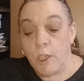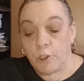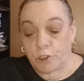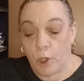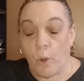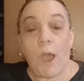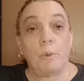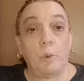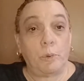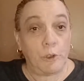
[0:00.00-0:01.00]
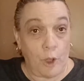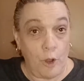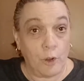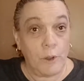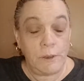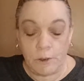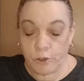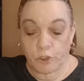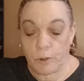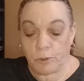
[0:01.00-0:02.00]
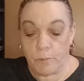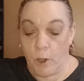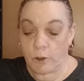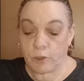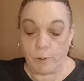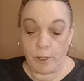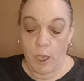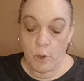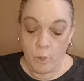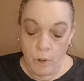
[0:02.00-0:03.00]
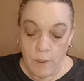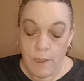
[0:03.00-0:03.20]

So I will put her in the description box below.